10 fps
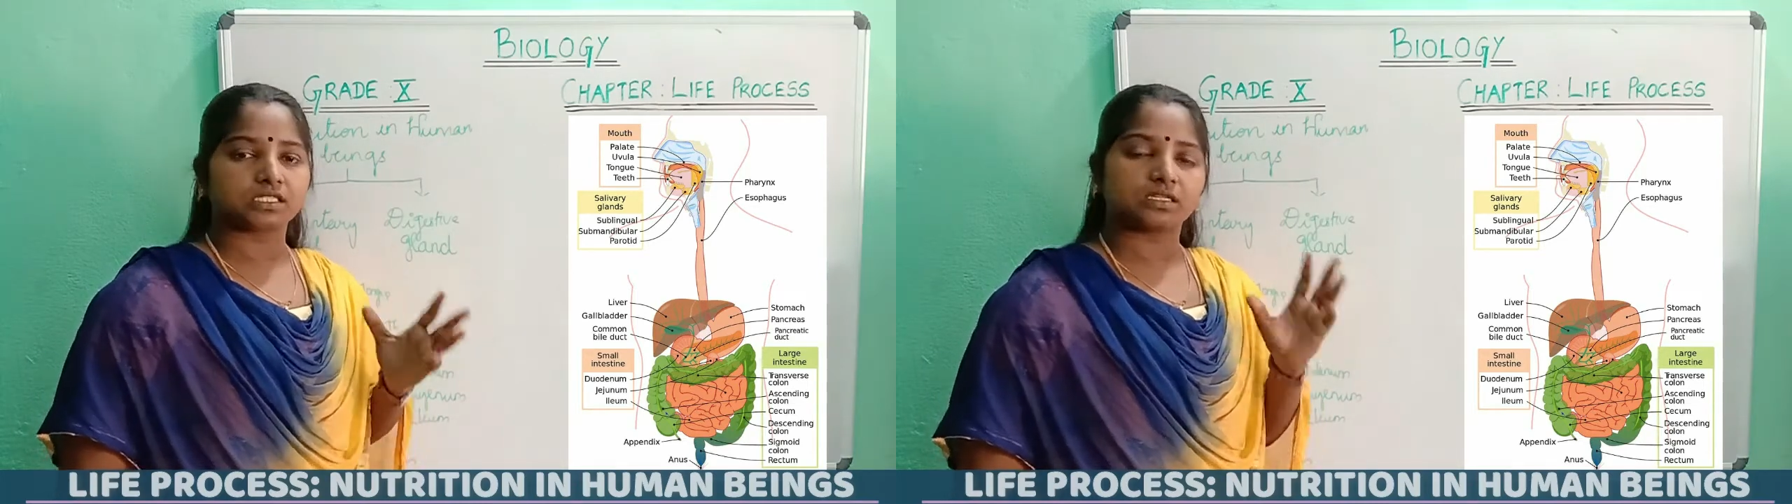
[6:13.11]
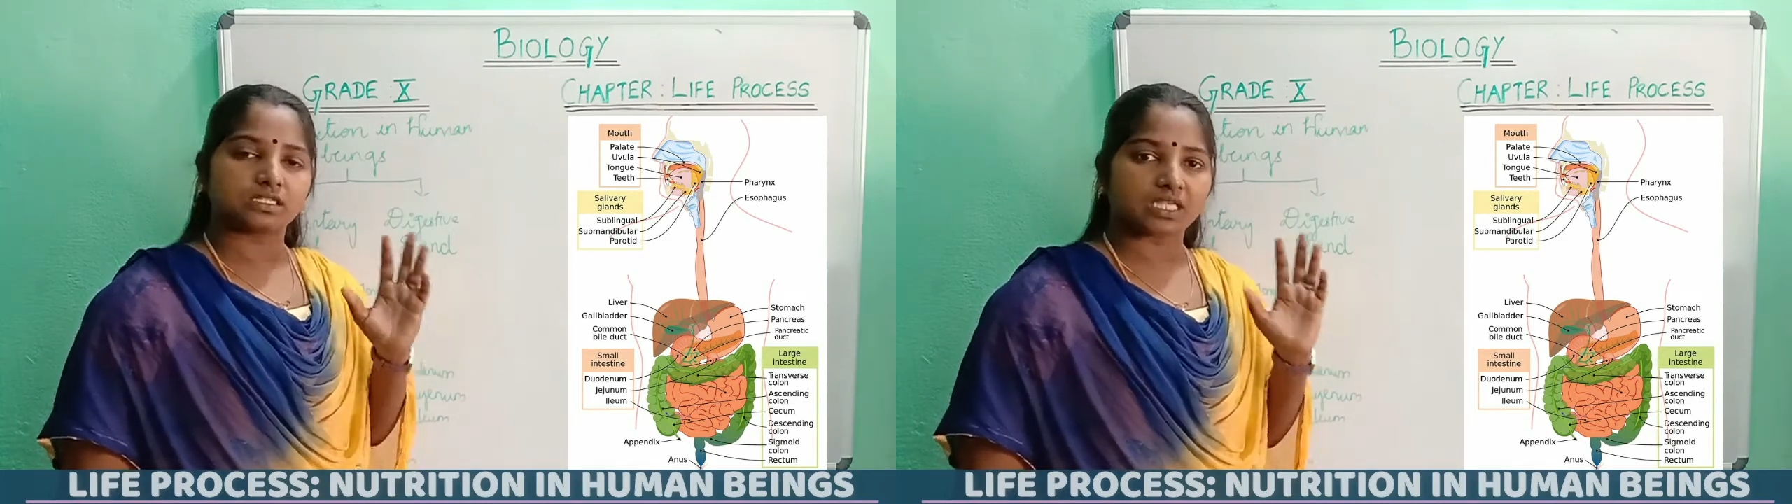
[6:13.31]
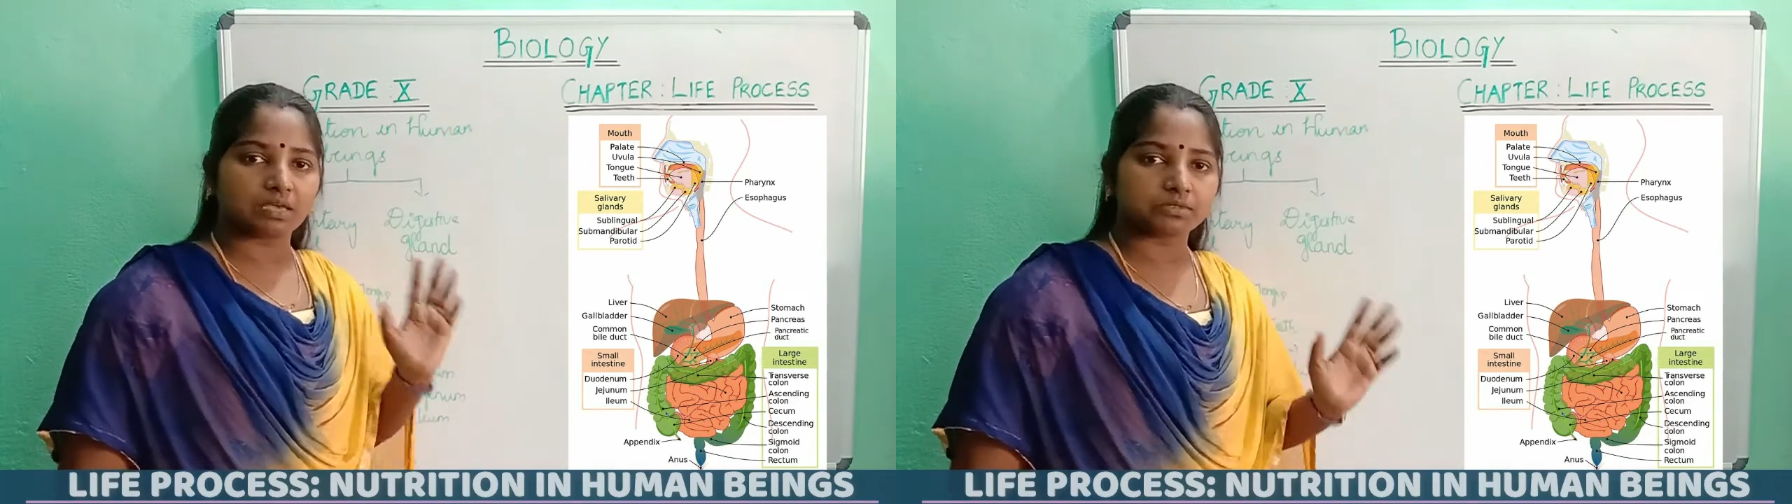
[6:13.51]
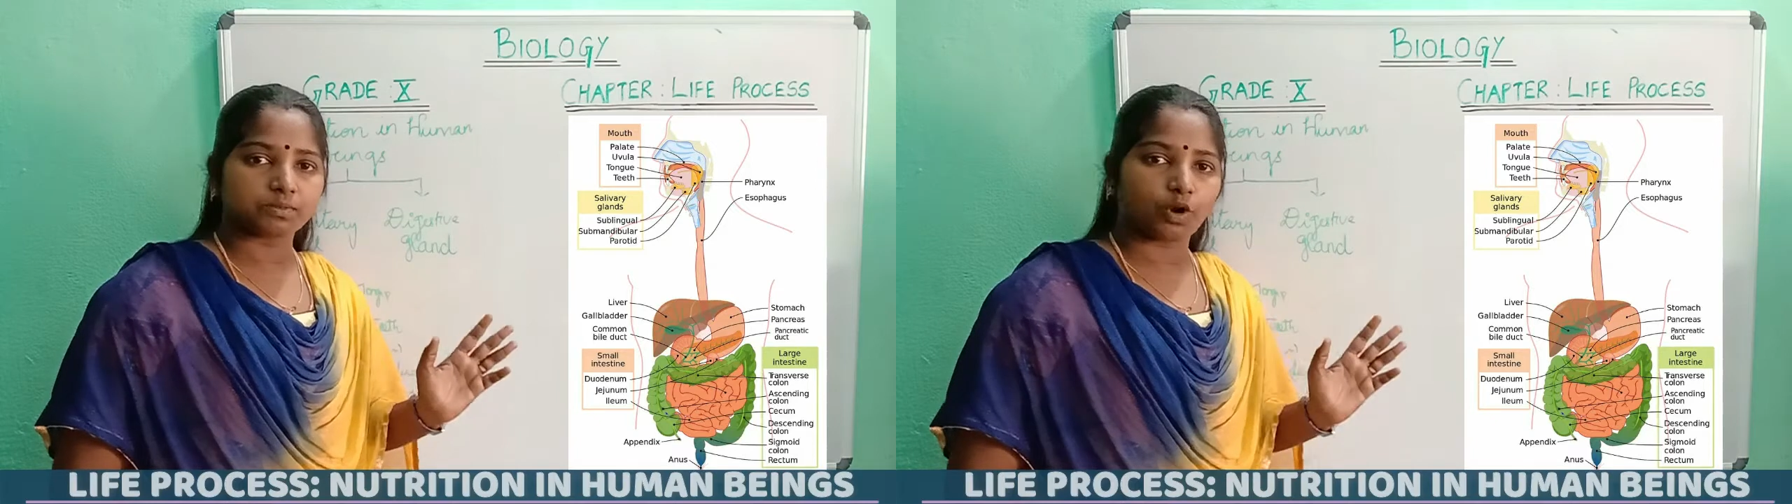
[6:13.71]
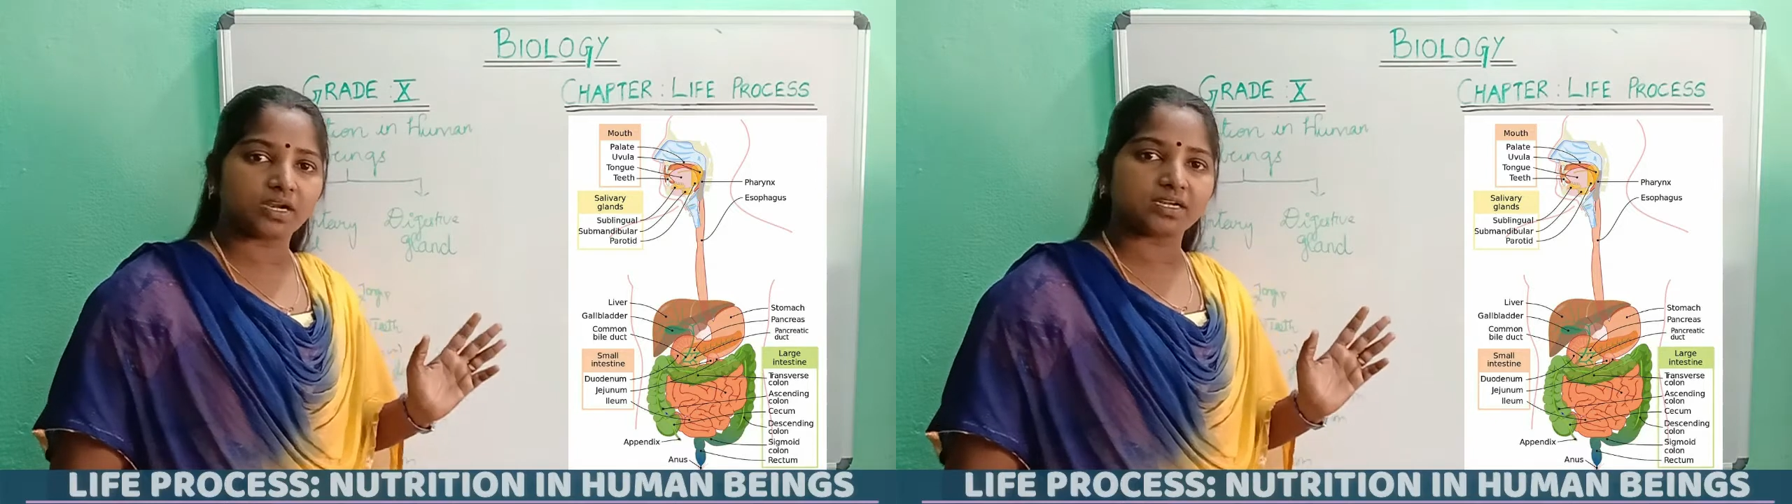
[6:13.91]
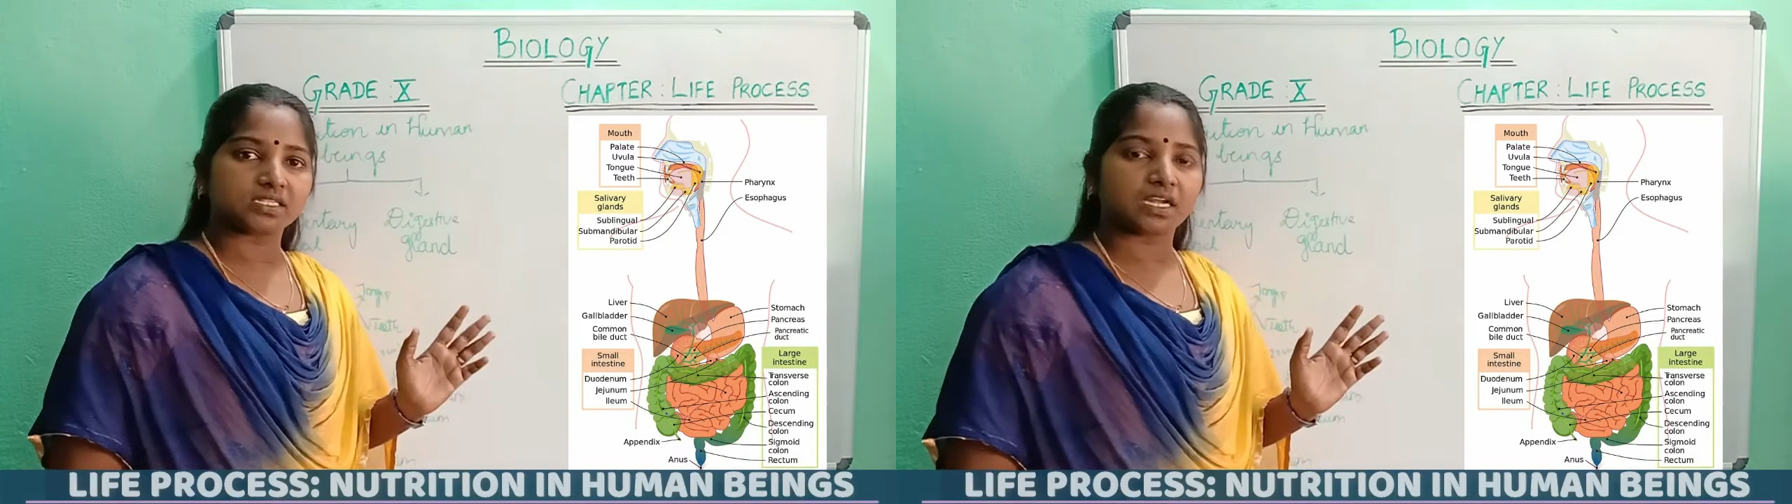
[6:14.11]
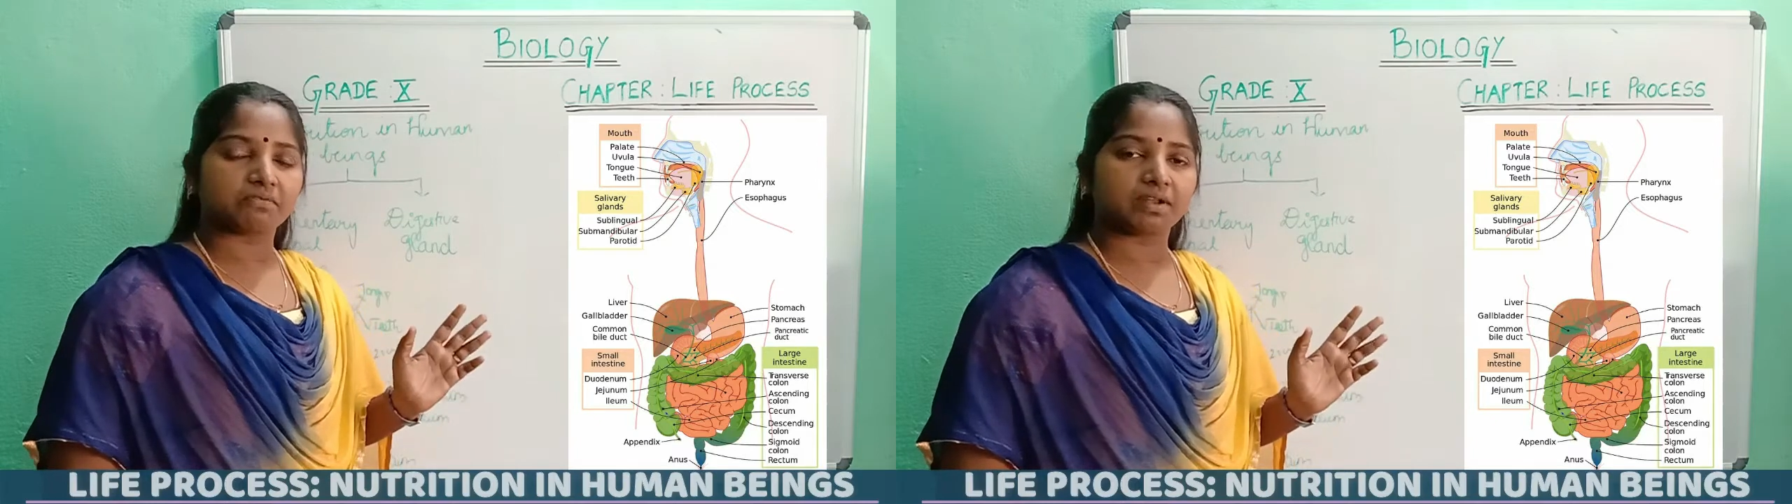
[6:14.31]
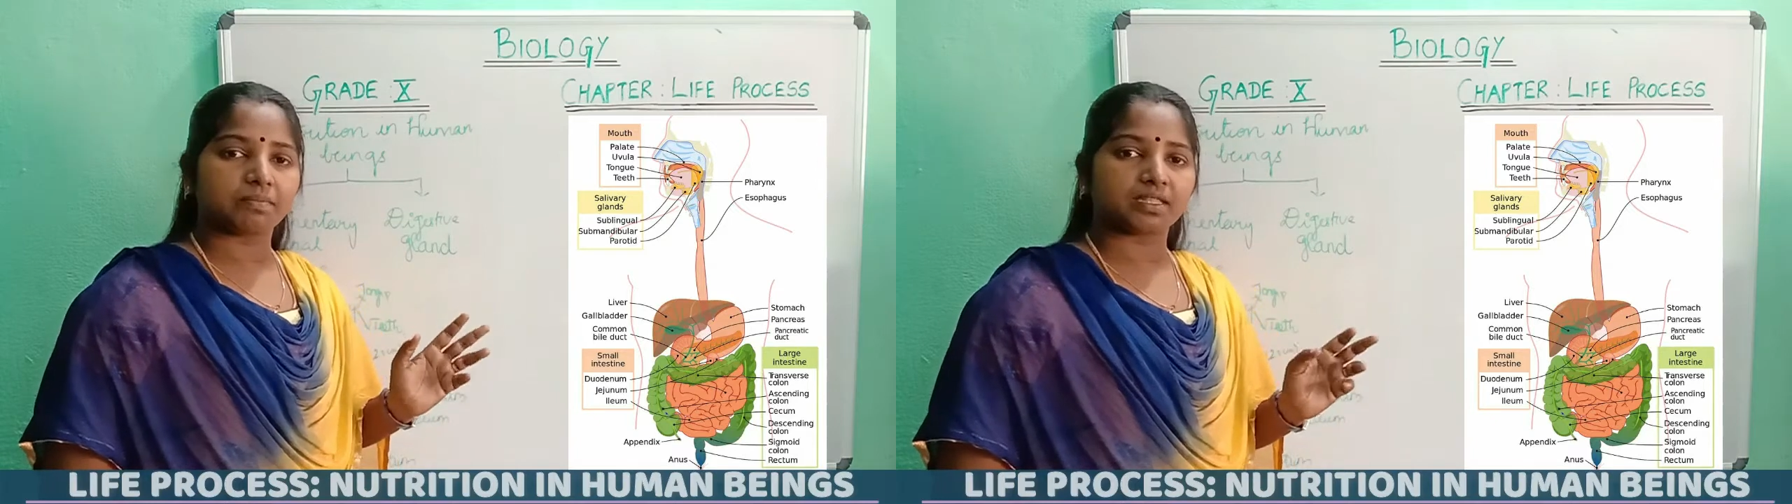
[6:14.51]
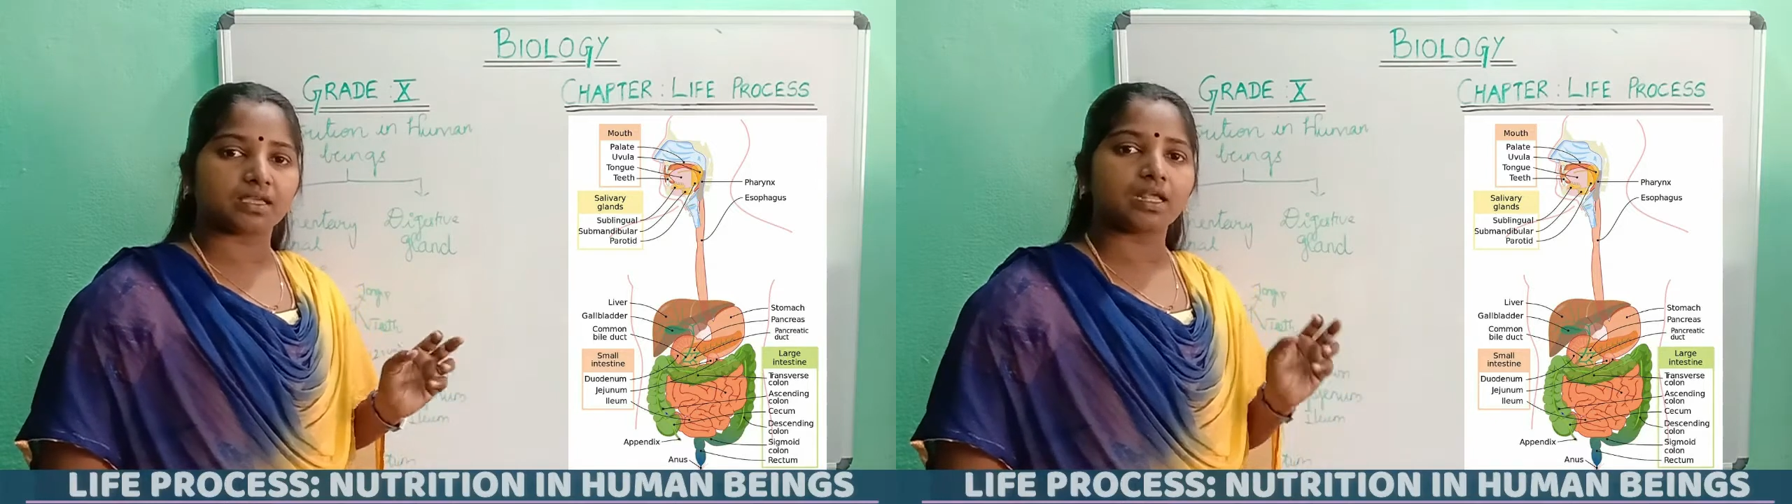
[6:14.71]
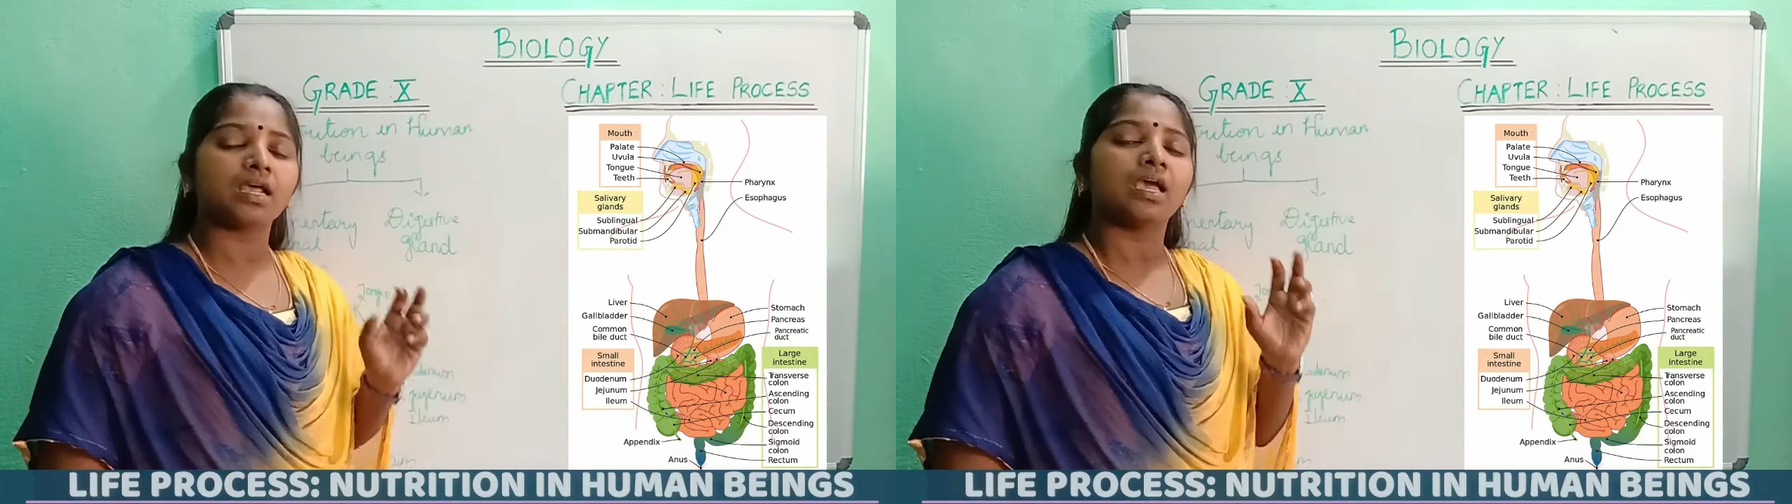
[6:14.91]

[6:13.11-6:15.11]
The same small intestine will be there,